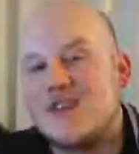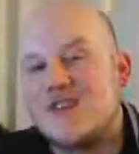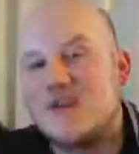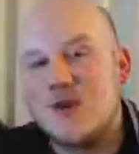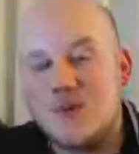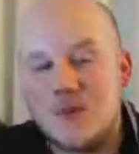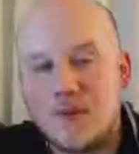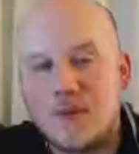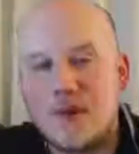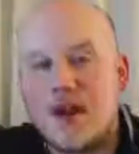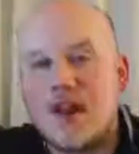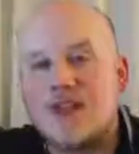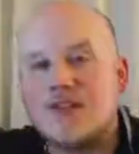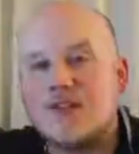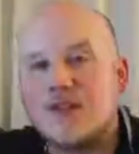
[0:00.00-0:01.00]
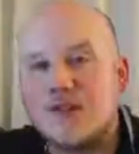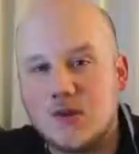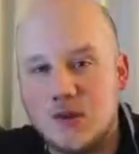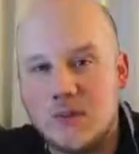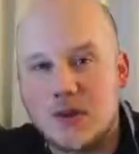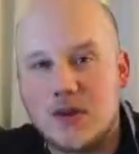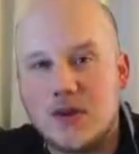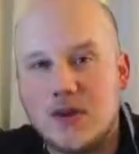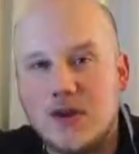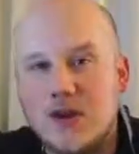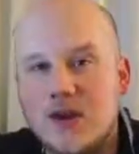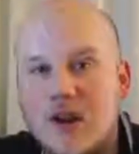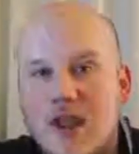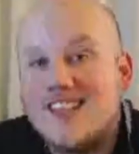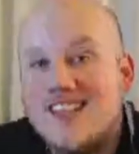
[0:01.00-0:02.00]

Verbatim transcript: super bright, super clear.